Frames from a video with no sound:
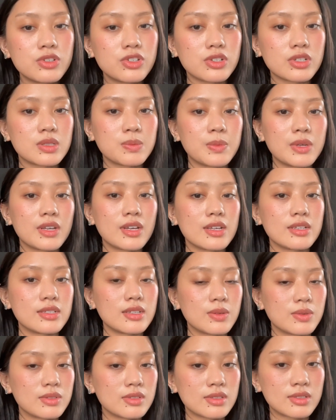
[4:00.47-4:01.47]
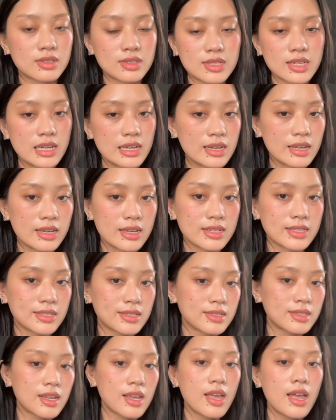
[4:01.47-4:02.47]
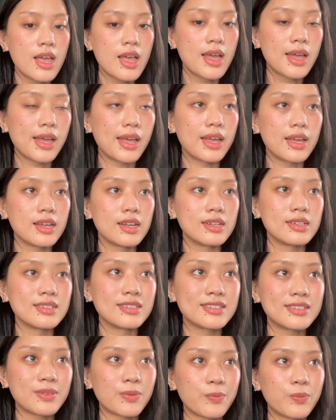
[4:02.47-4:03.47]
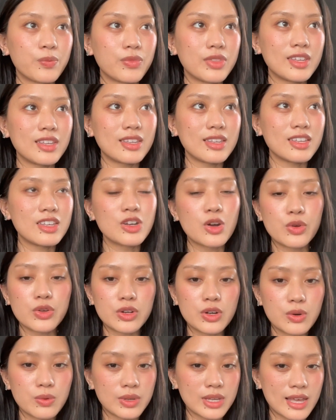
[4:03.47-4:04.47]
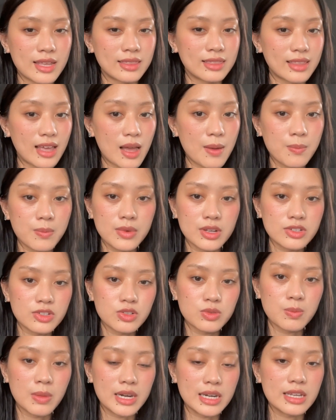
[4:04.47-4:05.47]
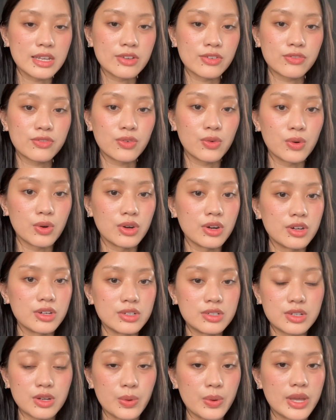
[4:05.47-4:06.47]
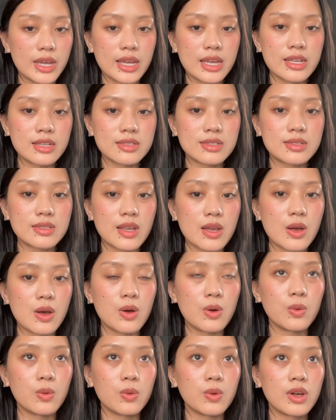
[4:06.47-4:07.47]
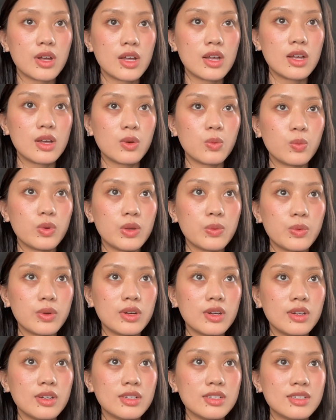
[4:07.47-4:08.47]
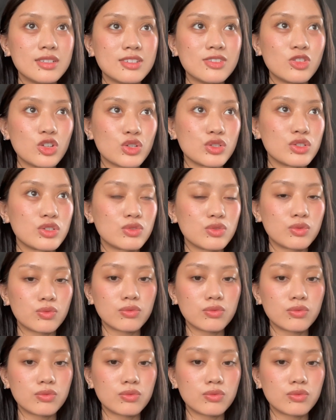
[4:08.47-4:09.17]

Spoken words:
just because it's tedious and you don't get that much money for doing it, so we would just